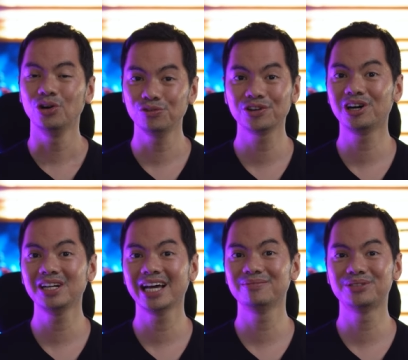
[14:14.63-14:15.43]

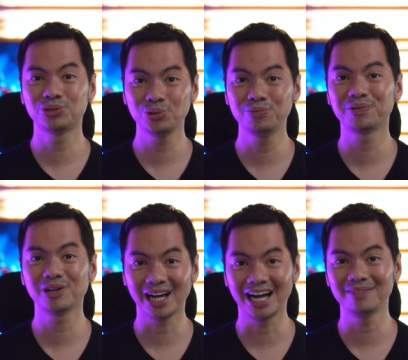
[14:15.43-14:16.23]
Overall, I am
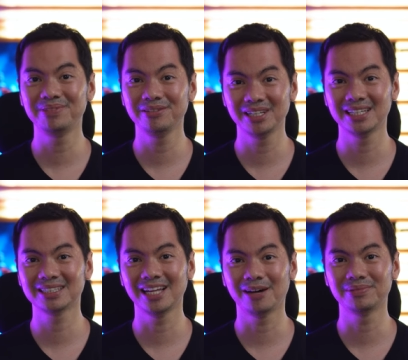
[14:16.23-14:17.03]
super happy with
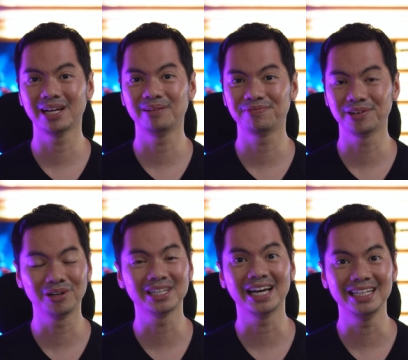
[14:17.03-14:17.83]
this laptop for
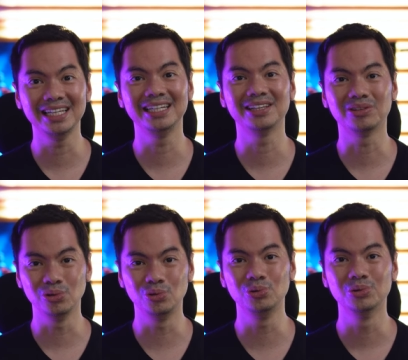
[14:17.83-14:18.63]
what I need it to
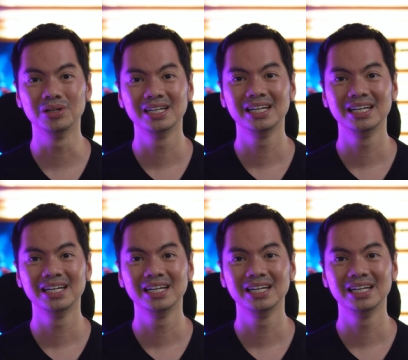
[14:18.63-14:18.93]
do.